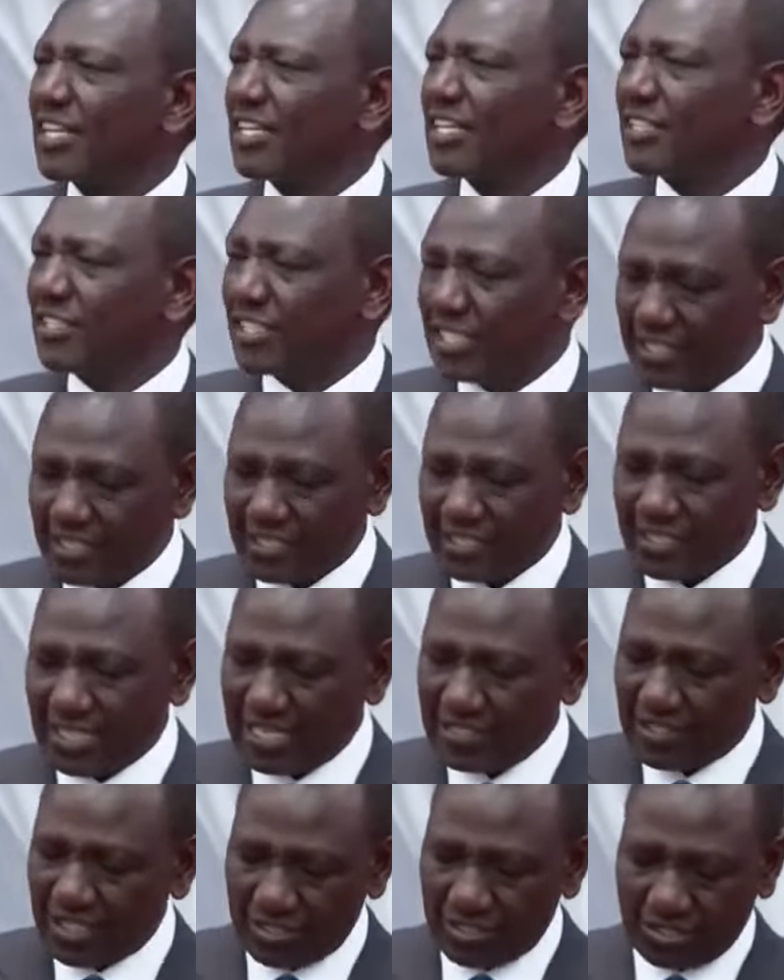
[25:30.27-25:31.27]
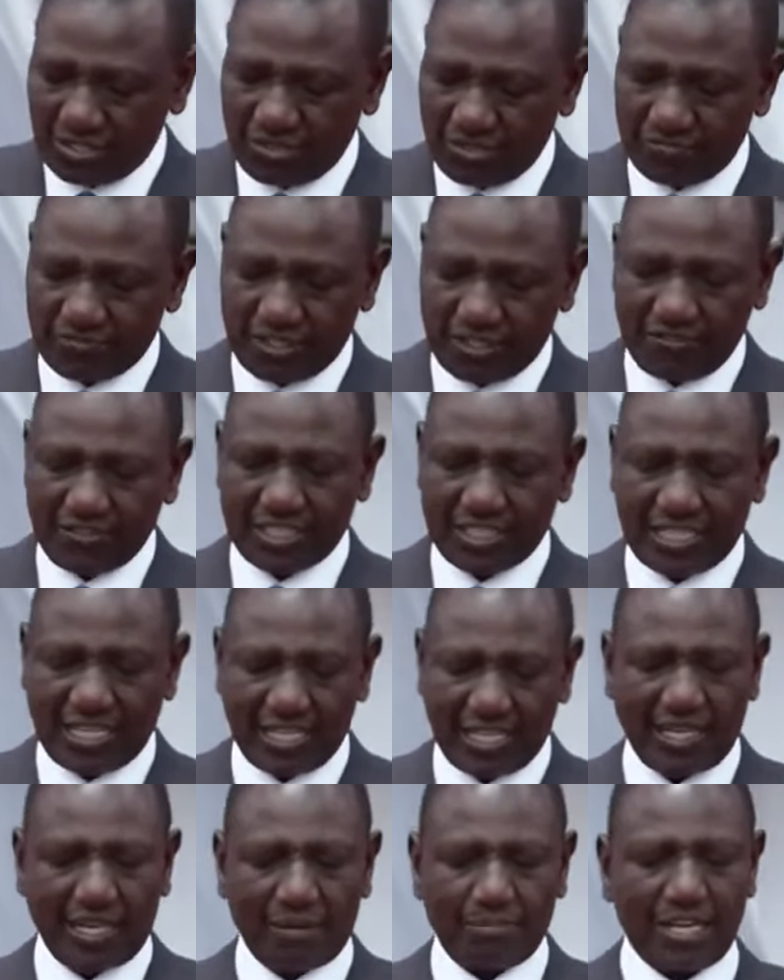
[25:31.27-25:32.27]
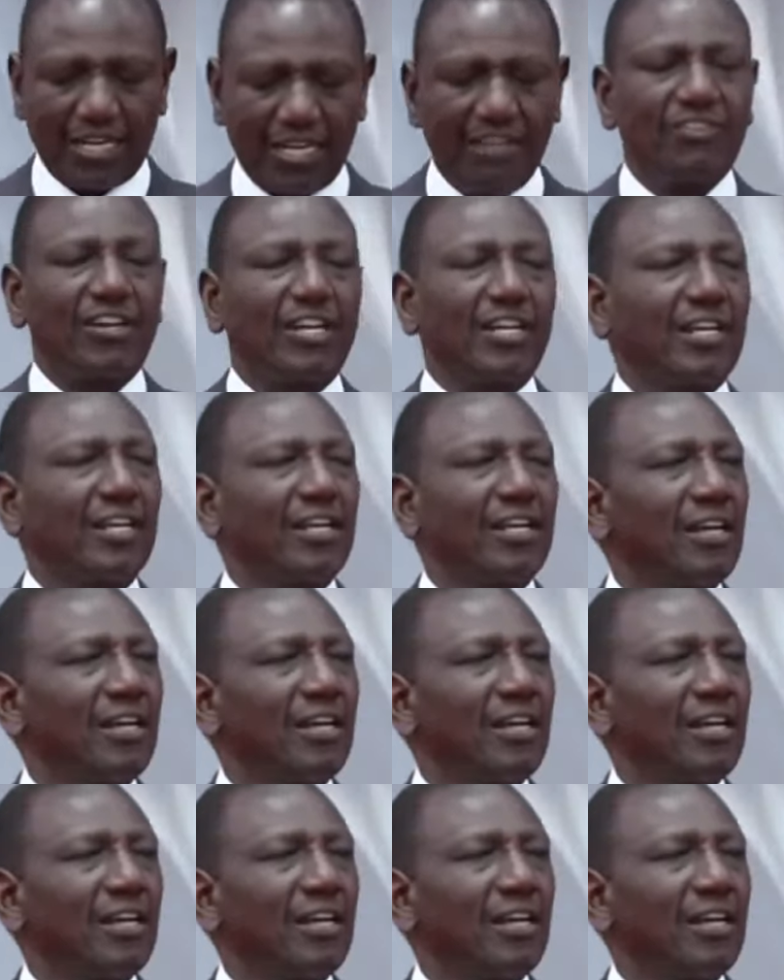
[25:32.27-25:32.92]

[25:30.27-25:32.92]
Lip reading: digitization of TVET curriculum delivery